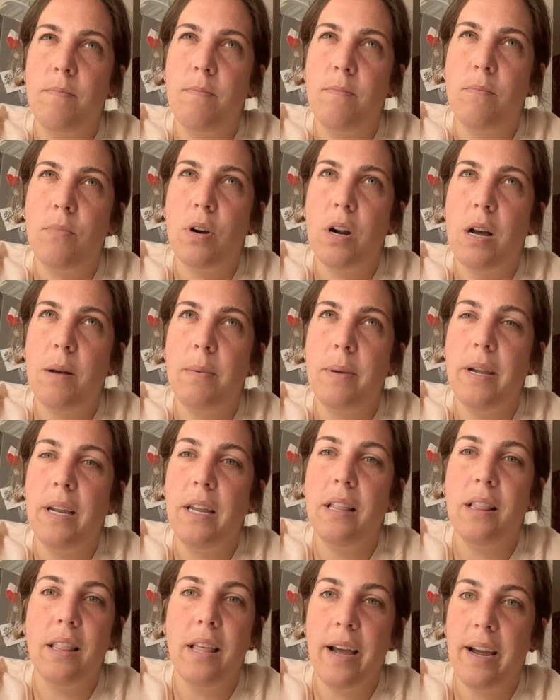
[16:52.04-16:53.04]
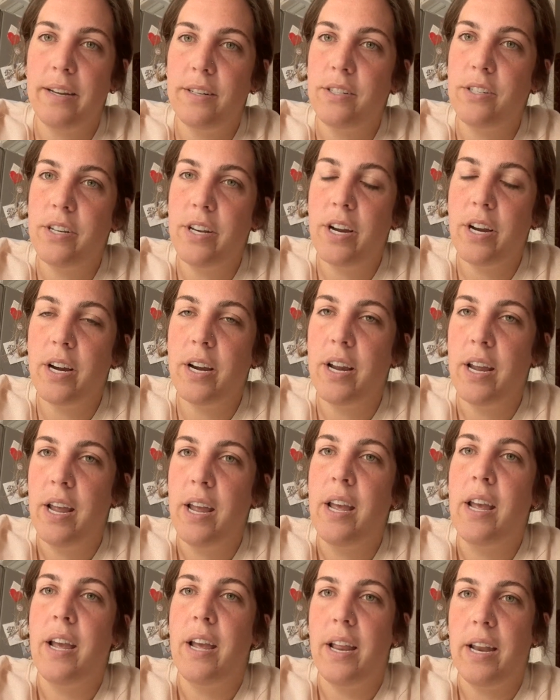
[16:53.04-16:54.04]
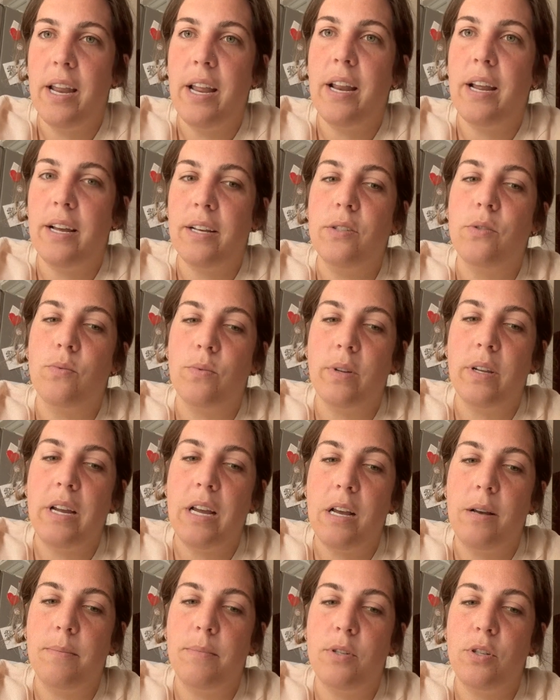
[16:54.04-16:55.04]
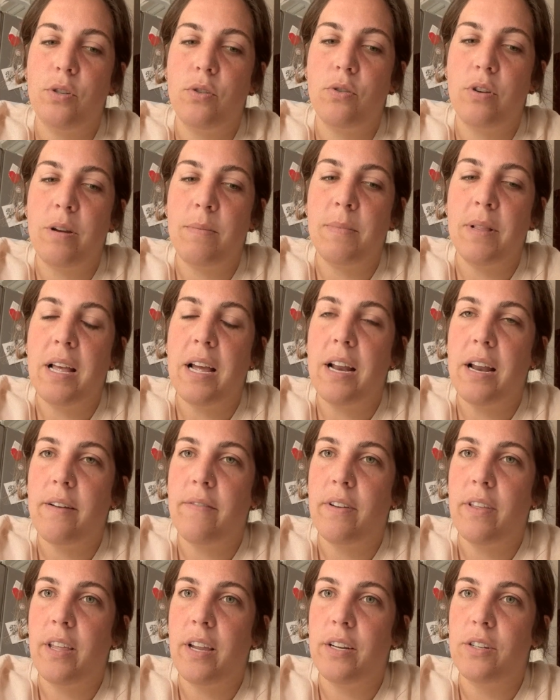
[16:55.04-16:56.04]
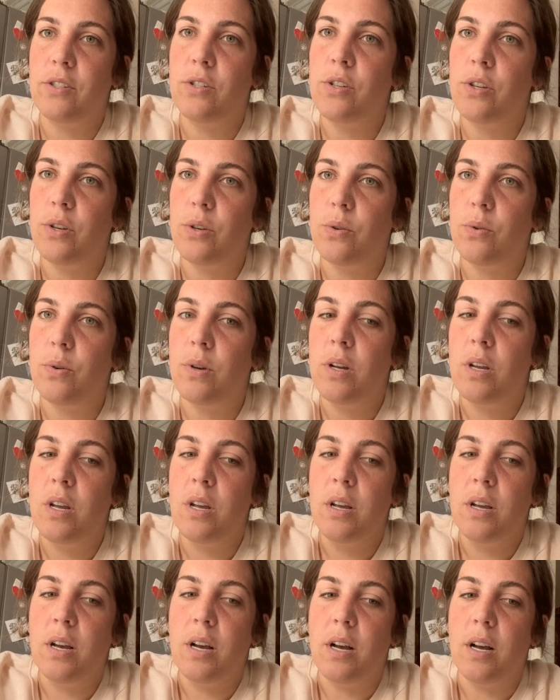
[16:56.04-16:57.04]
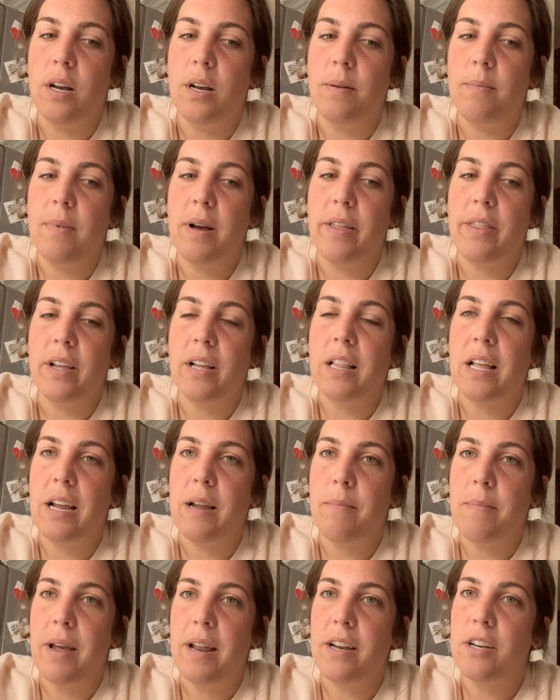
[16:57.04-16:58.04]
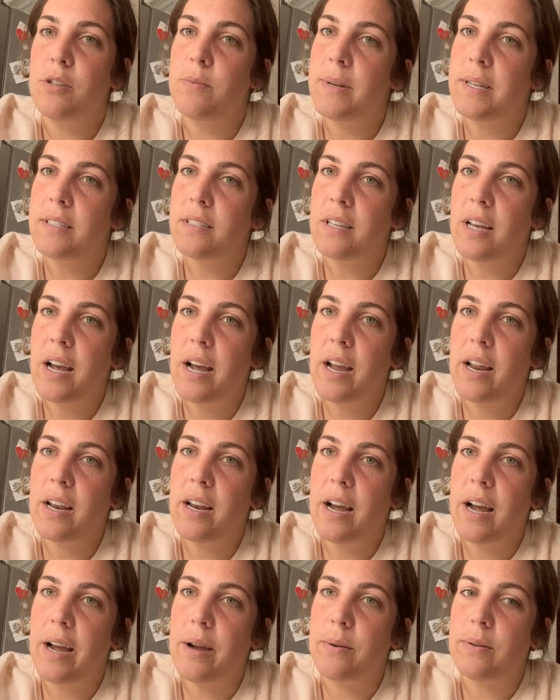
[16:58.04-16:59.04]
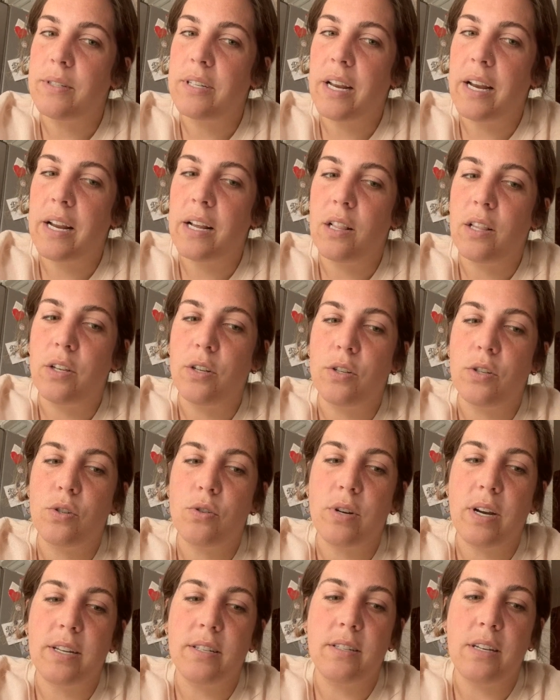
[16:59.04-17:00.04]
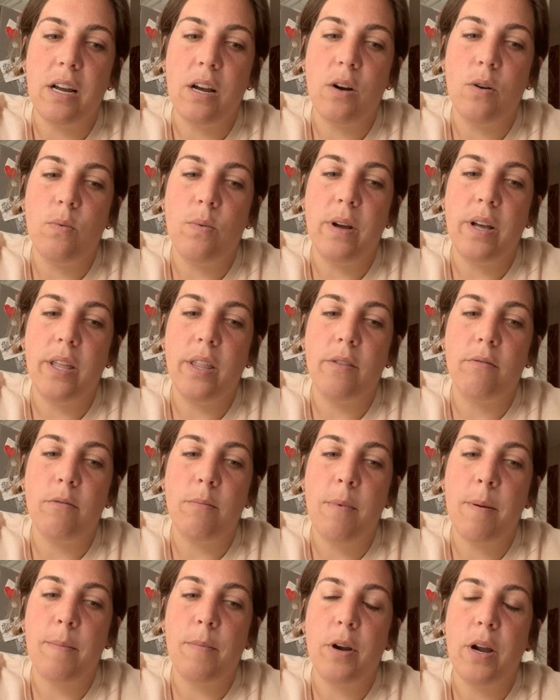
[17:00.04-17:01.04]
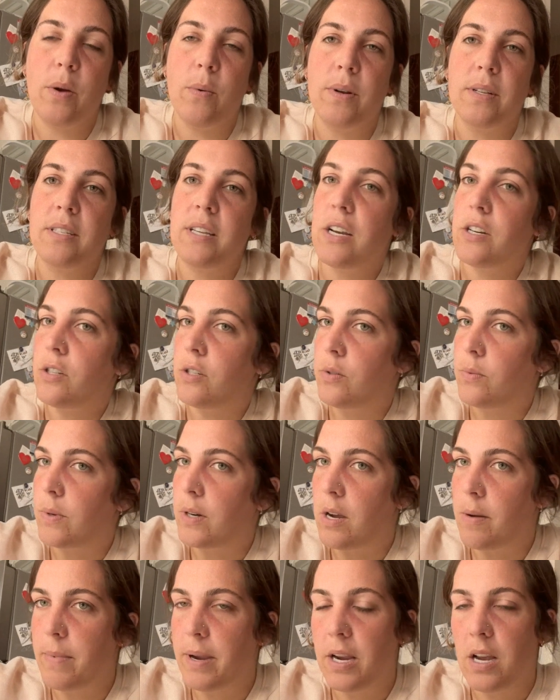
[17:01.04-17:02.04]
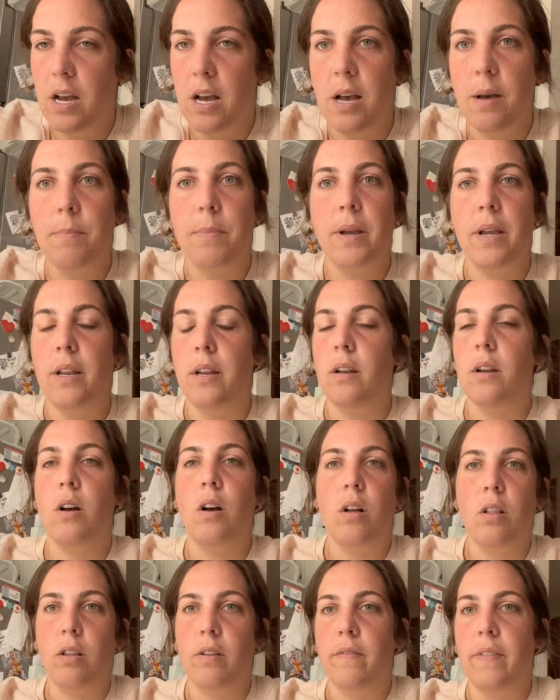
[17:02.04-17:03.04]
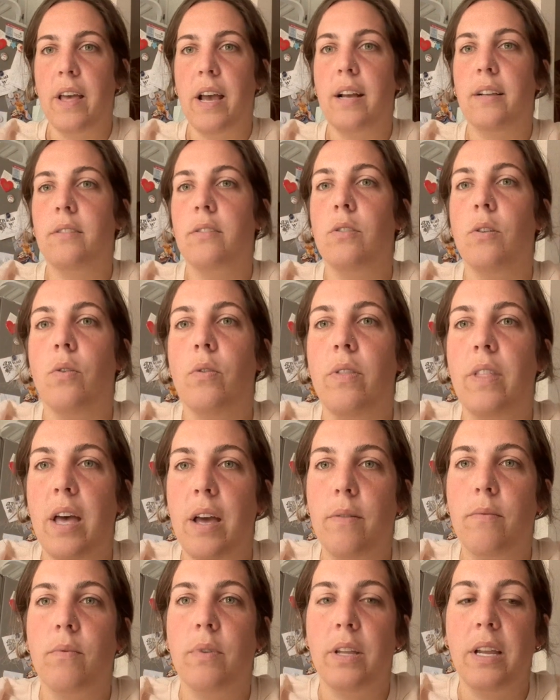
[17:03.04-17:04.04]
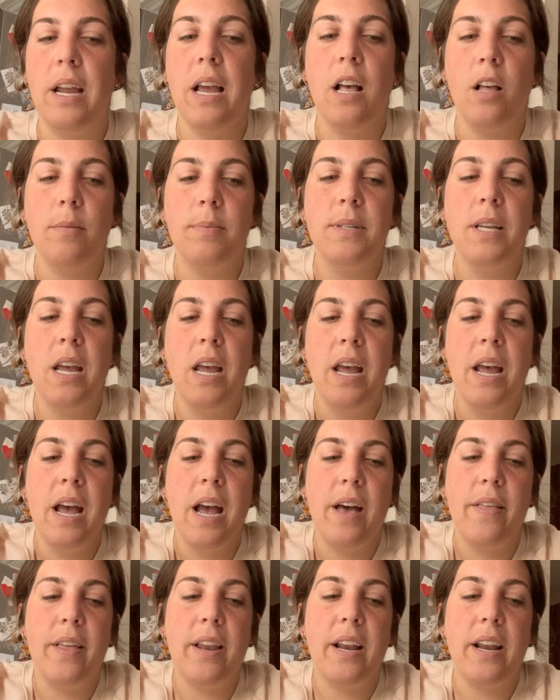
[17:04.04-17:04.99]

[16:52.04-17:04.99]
probably last year, and it has really helped streamline everything too. On the client management side, I was getting a little stressed out with remembering what sessions were coming up and all of that, so that really helped. And then